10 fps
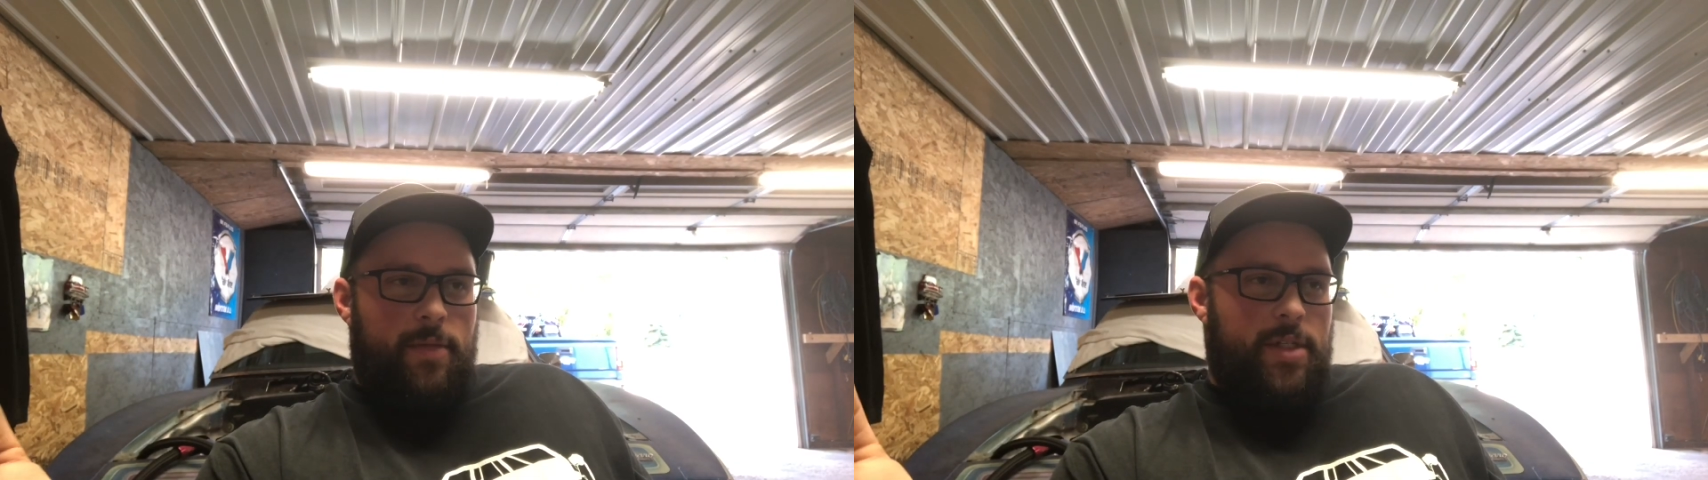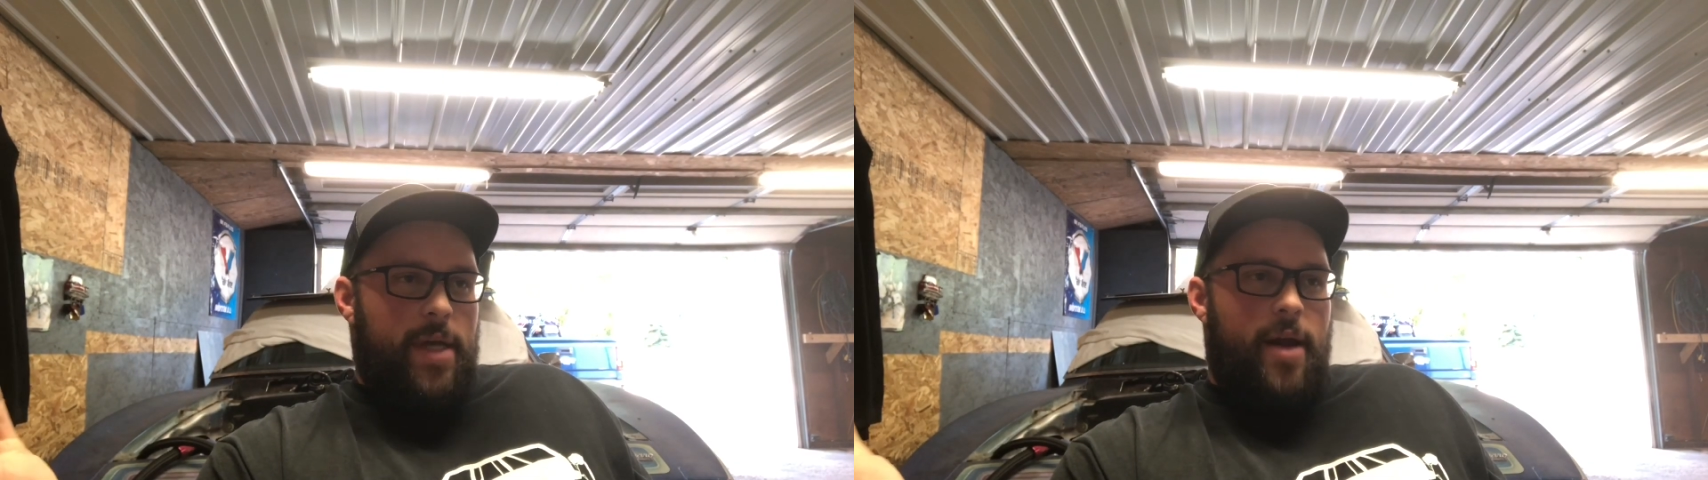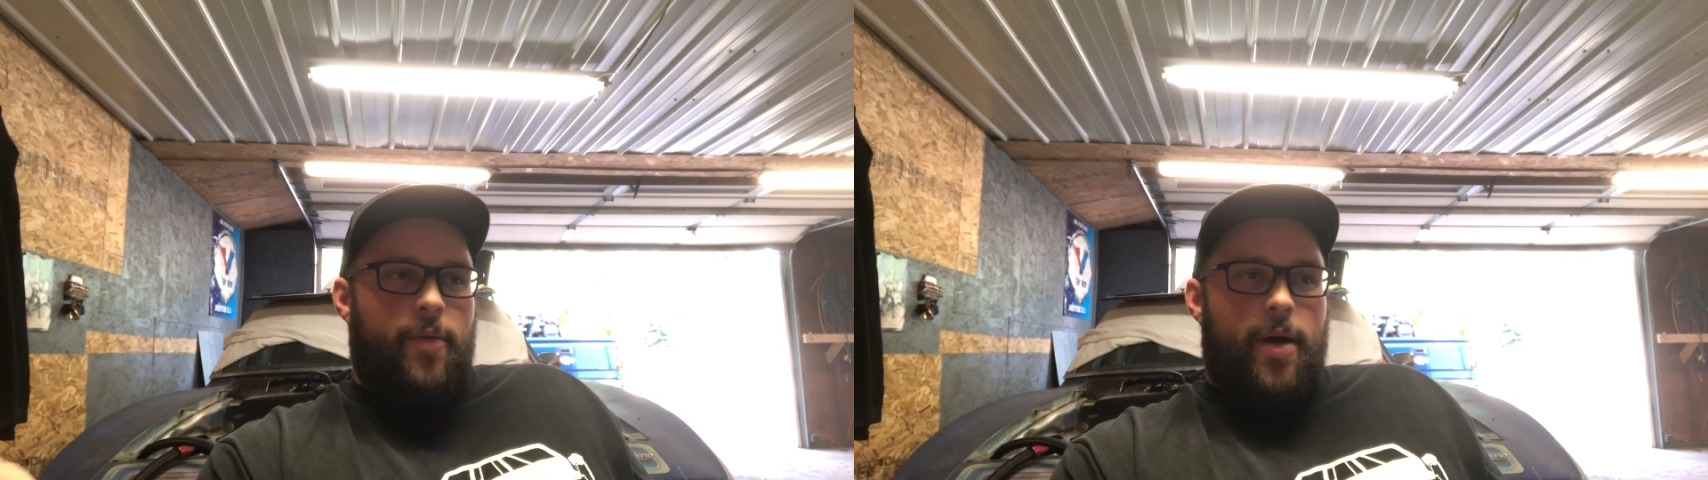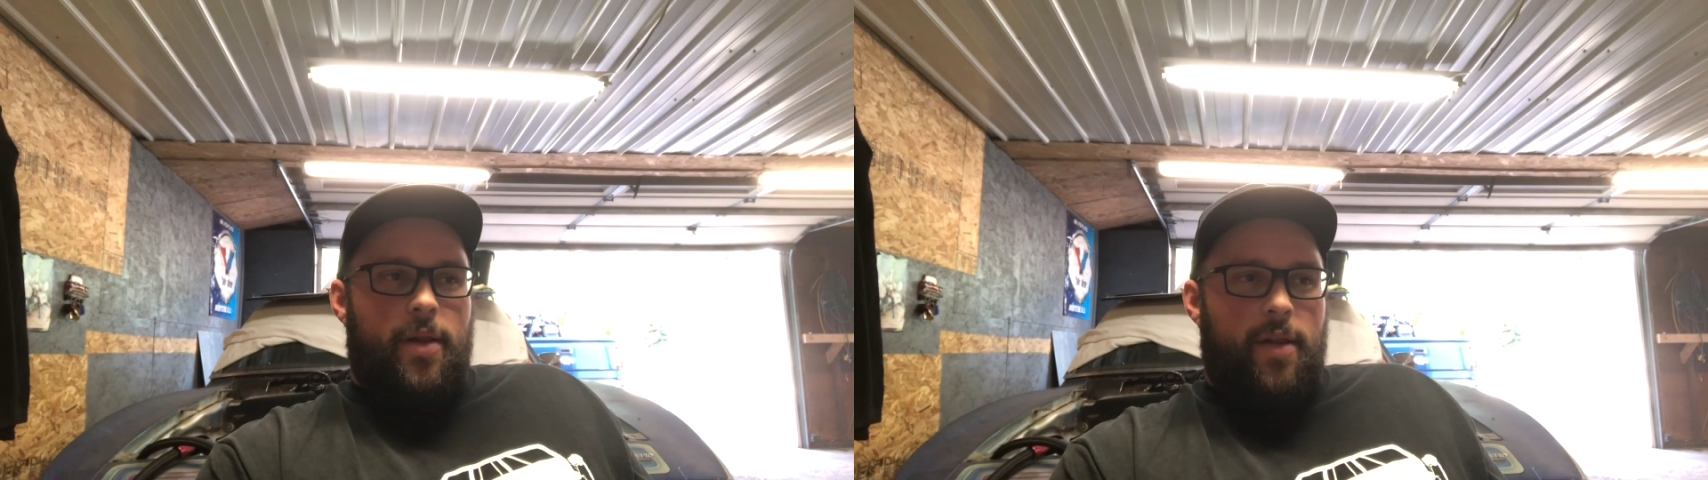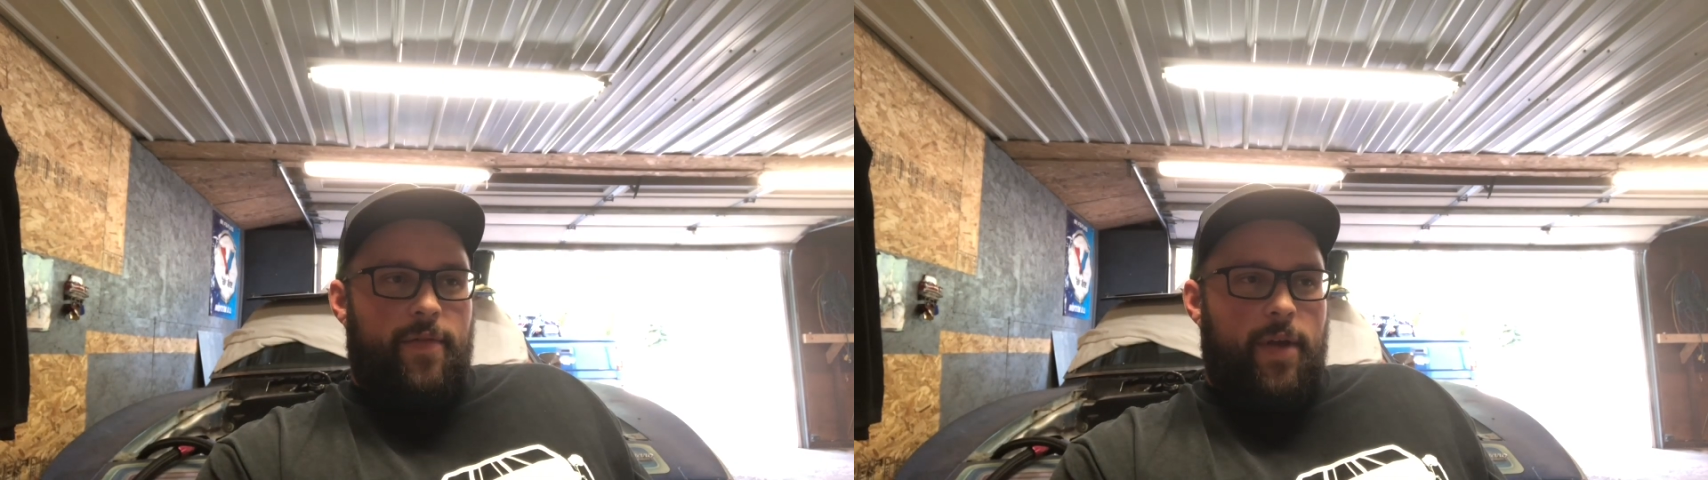decided I
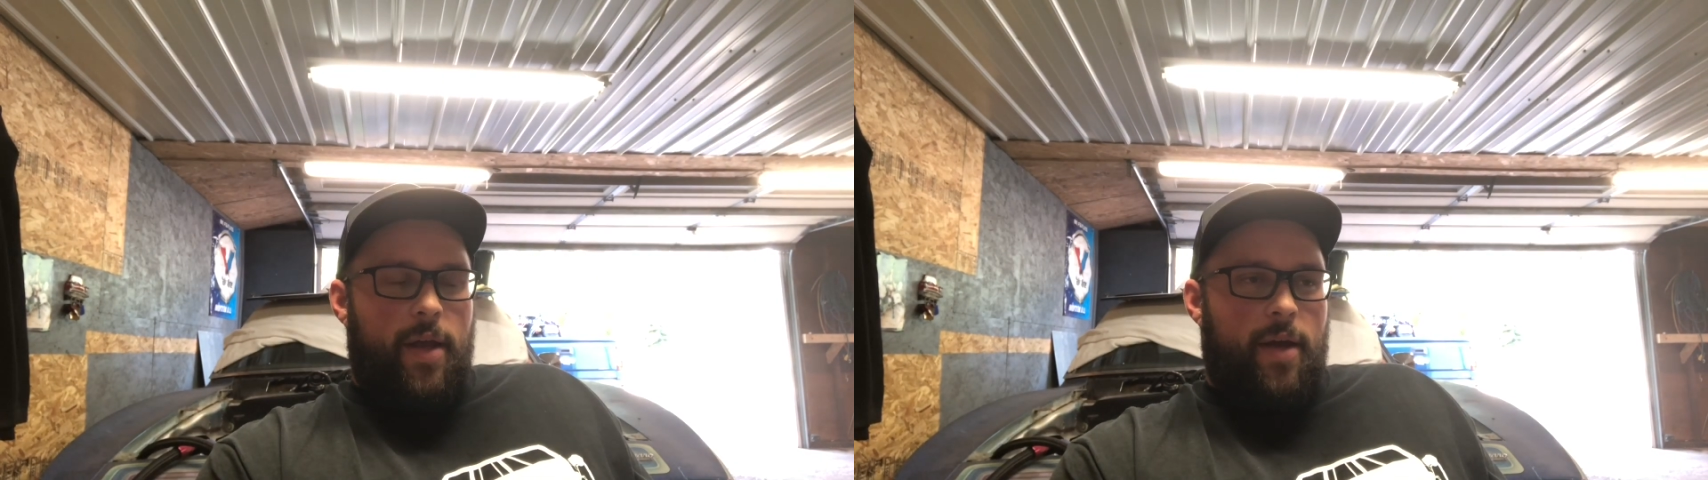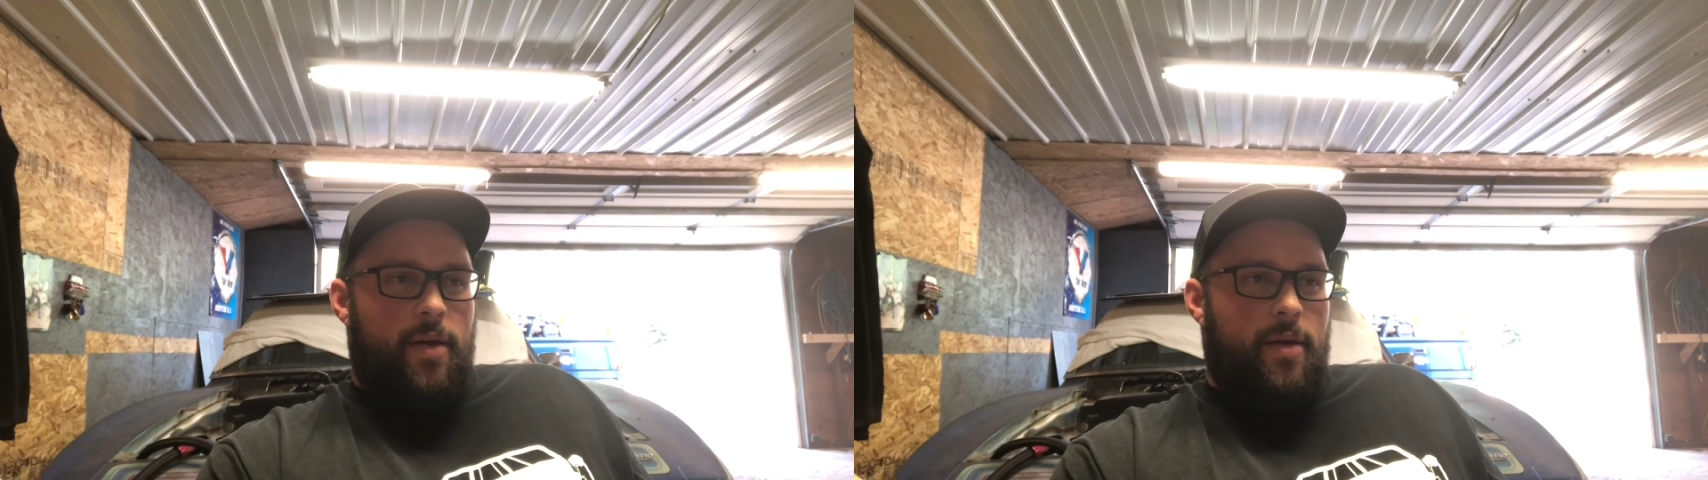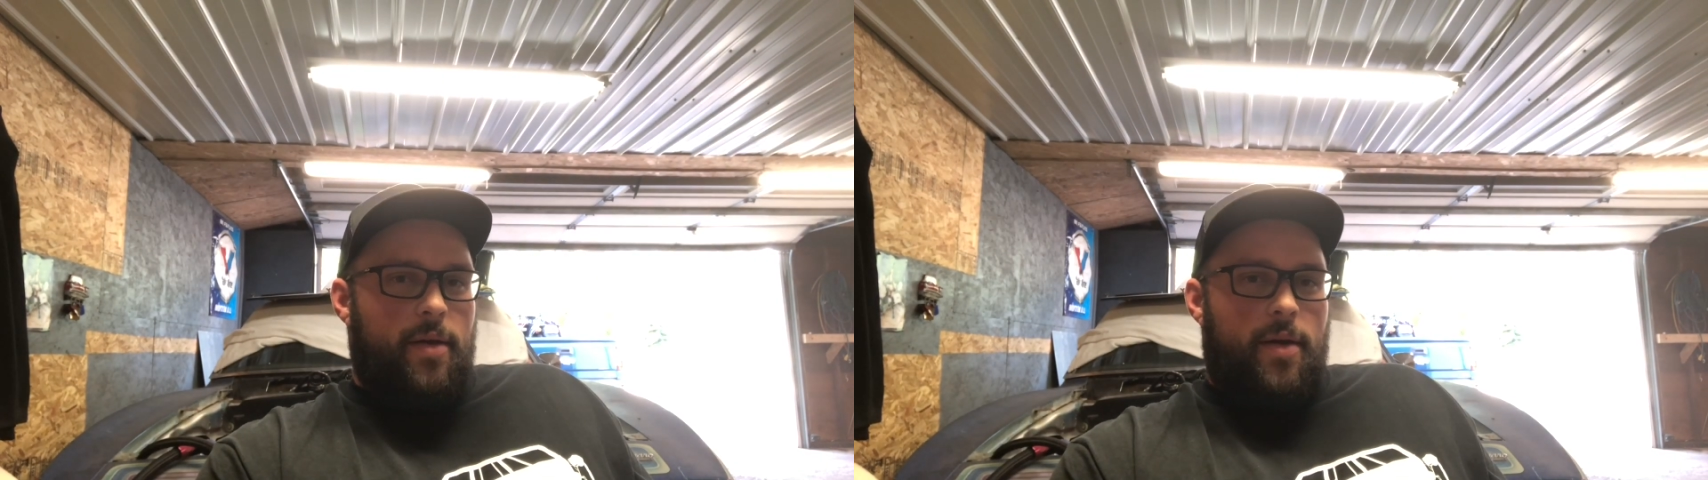wanted to live again.